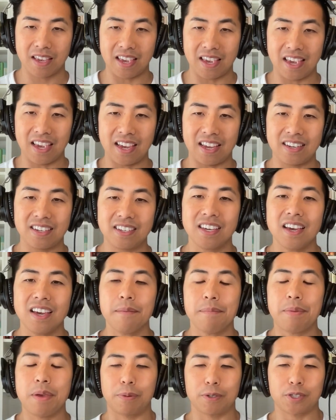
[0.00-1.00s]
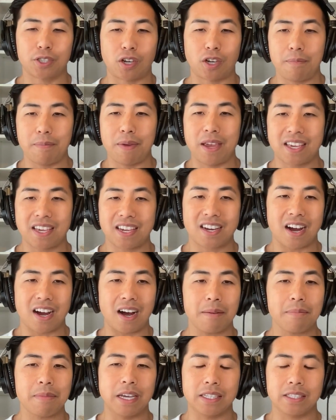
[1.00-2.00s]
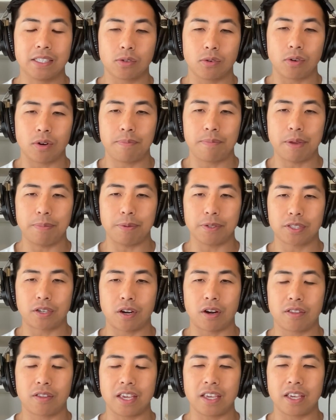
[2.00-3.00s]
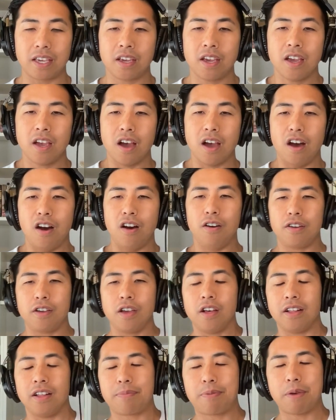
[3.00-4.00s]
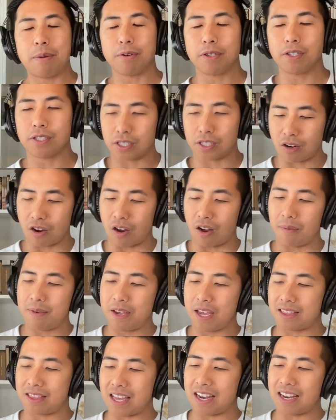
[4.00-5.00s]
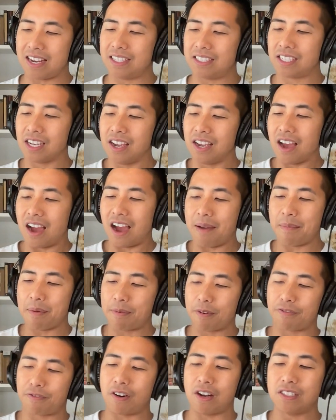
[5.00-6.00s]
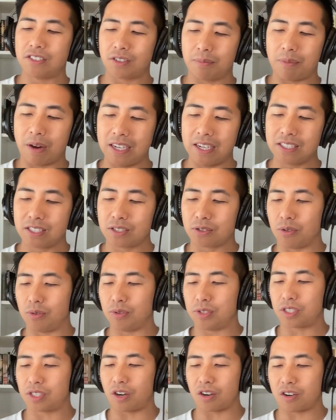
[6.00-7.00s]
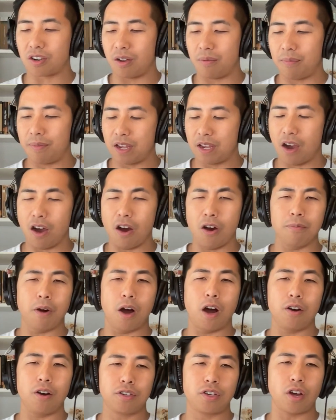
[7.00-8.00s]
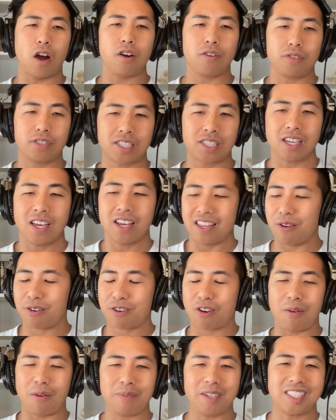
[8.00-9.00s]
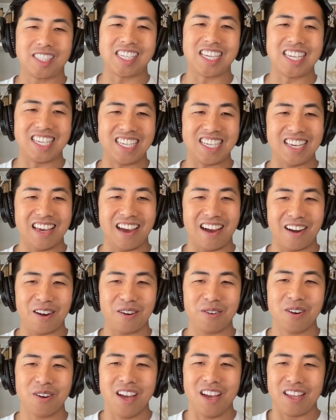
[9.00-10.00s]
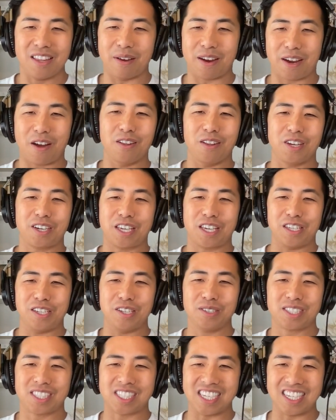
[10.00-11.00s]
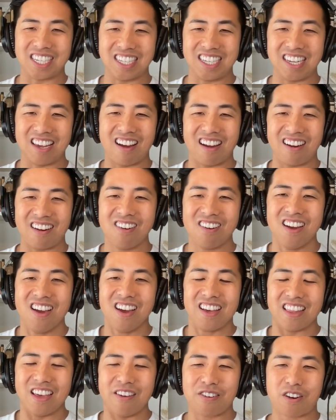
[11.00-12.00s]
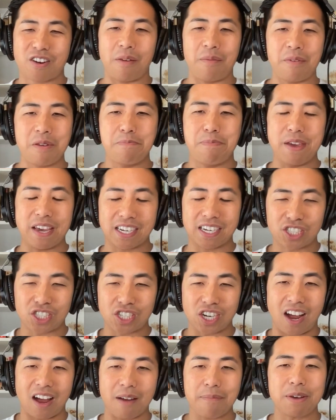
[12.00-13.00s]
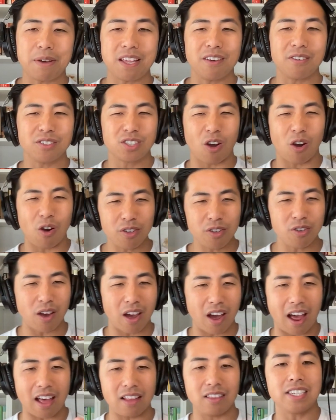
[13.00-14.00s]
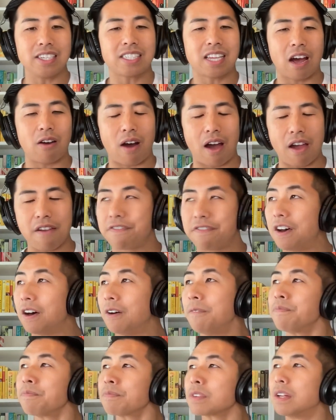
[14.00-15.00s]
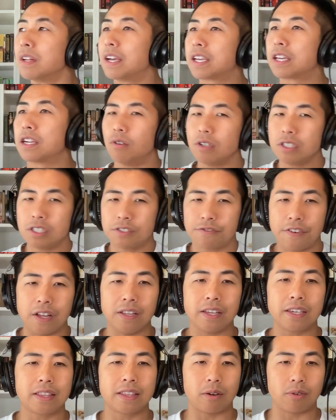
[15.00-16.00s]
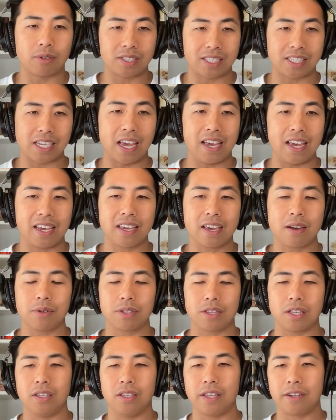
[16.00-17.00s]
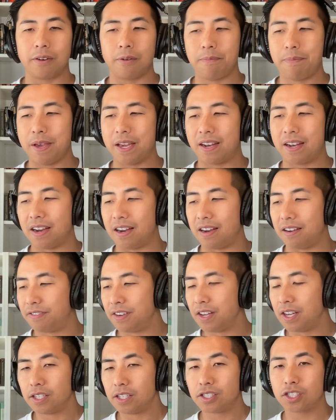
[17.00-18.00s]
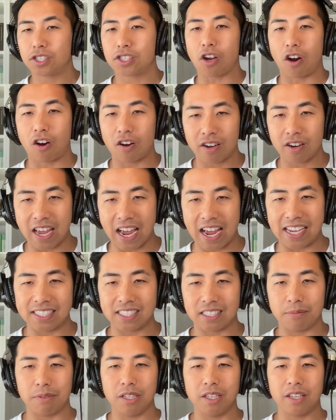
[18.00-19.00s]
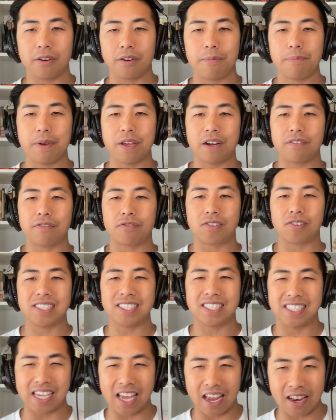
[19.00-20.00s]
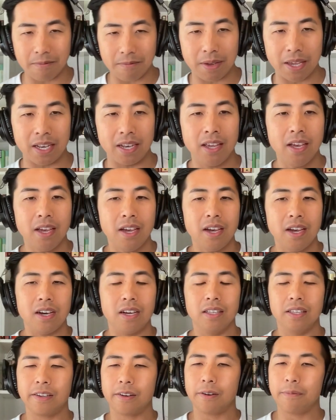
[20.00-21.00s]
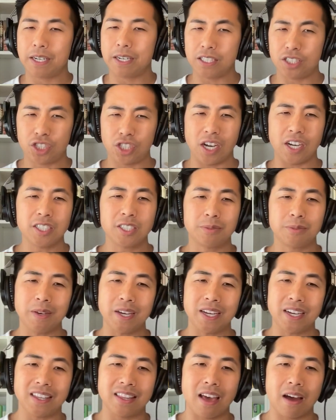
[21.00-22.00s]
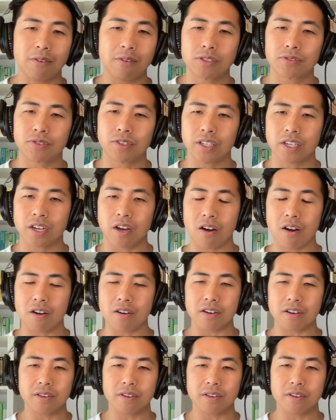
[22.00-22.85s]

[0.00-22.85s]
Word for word: And people start making comments or people start thinking, oh, like people used to call me at that age, I remember friends from high school would start calling me, oh, oh, oh, they would call me CEO. Then I go, look at you, CEO. They would call me big shot. But it was, oh, you, at least how I felt, like it always felt like they were saying it with a little bit of sarcasm, a little bit of resentment, yeah. a little bit of judgment. And that was really art.